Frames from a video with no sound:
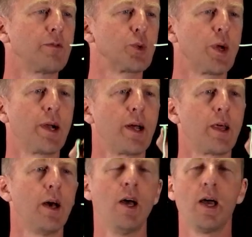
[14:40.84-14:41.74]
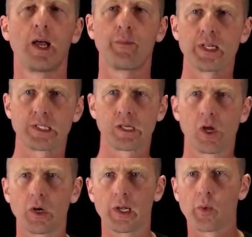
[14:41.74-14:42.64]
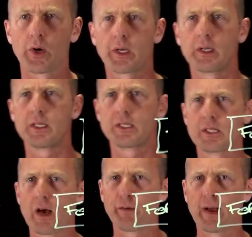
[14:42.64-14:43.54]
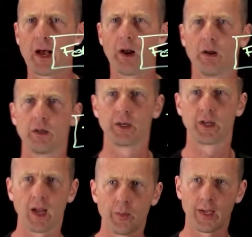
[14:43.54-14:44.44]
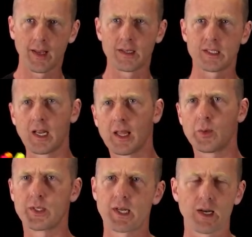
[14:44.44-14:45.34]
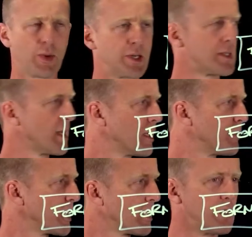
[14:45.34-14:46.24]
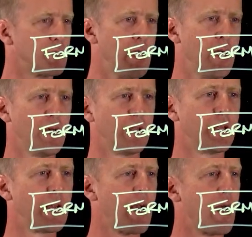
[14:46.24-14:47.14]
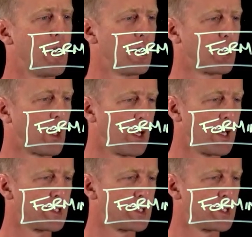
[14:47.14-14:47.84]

one another and we're slowly working this stuff out. Okay, we're getting together, we're starting to understand the objectives. Then the clouds